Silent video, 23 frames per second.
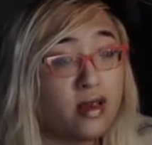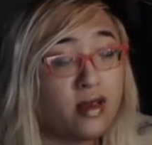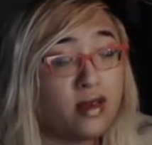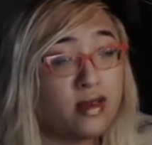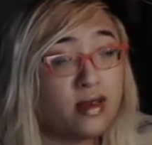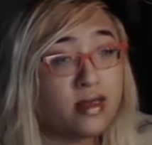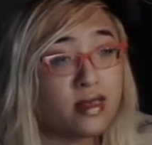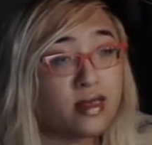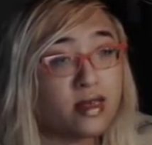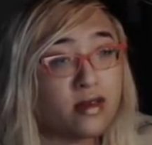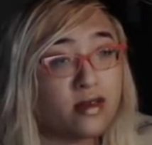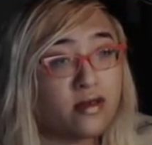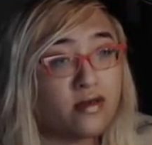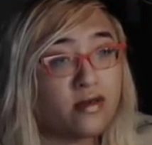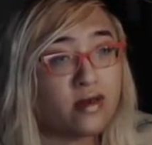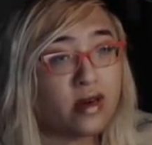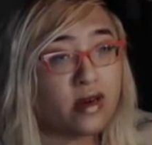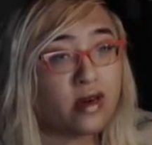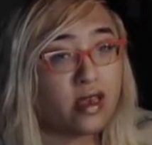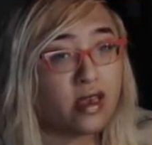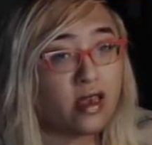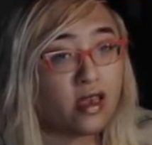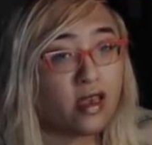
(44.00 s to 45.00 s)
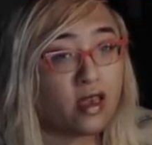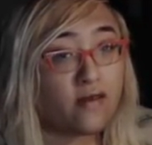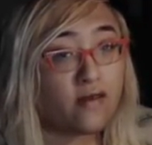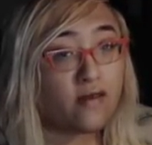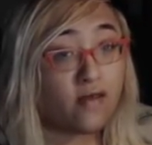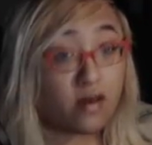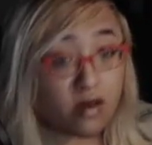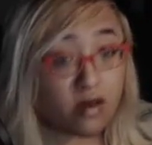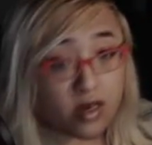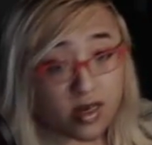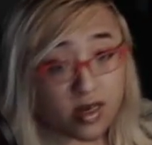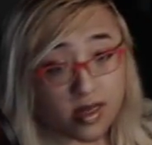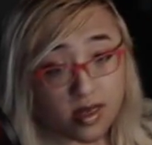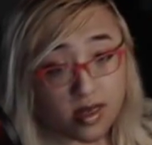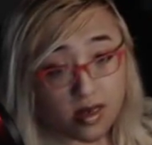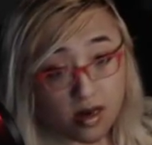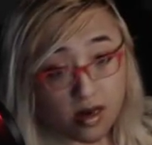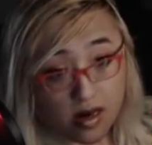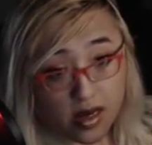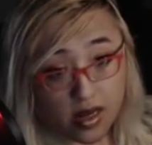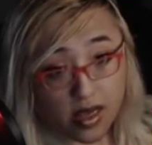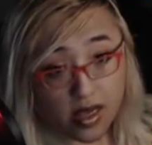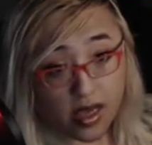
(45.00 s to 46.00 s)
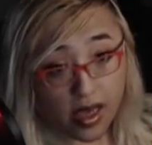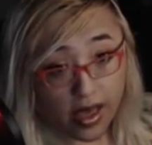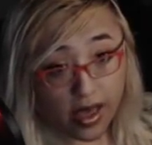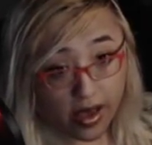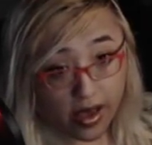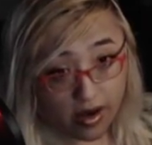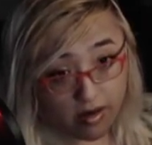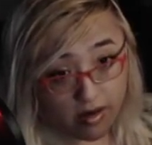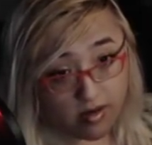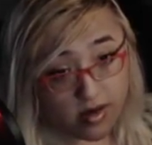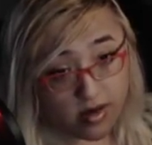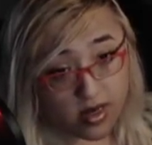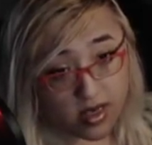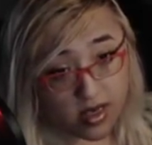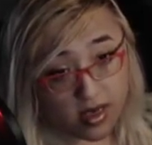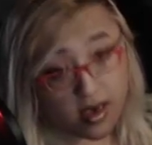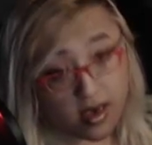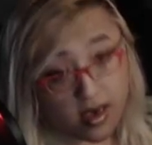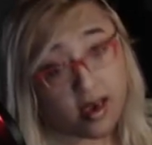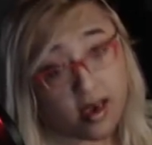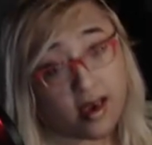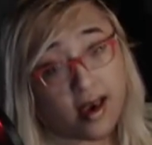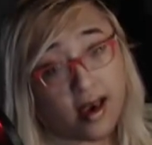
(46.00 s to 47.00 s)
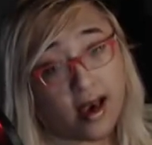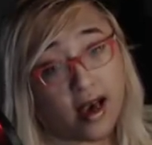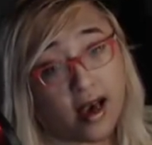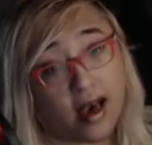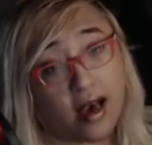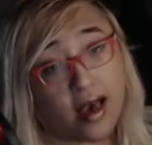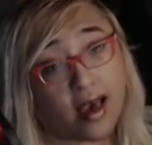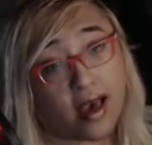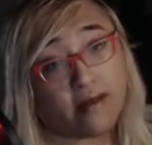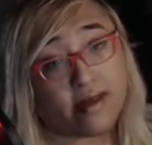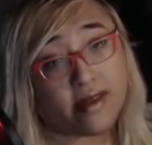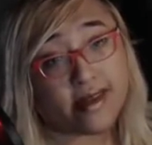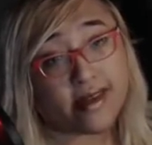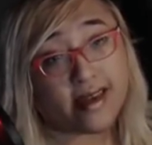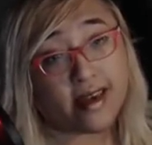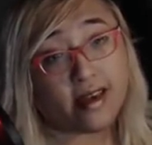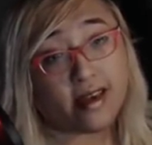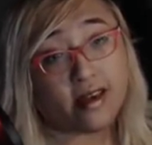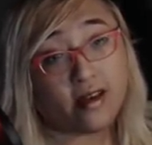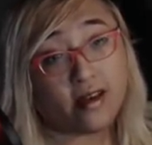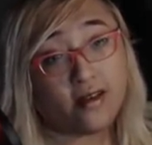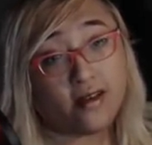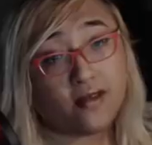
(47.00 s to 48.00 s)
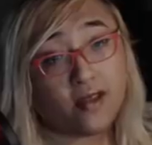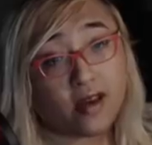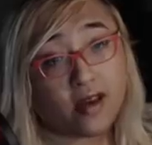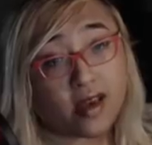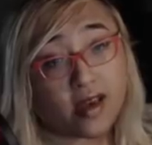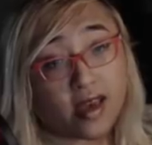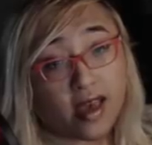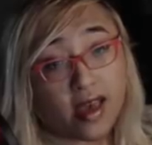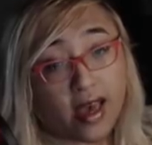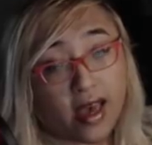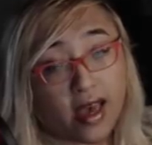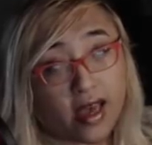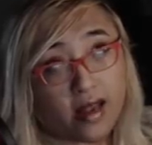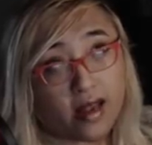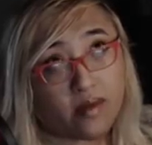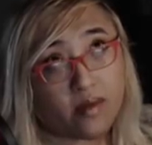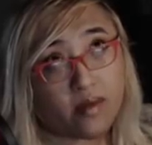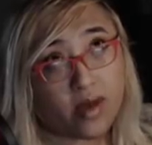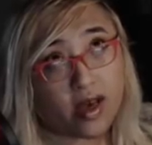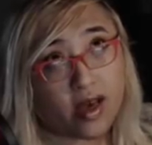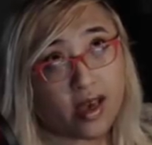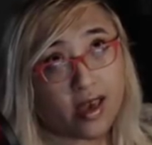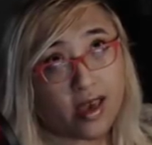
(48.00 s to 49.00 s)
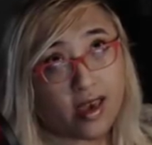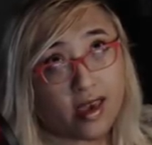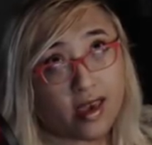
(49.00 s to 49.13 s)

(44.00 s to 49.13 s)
So if you're just starting out, I would say go look at my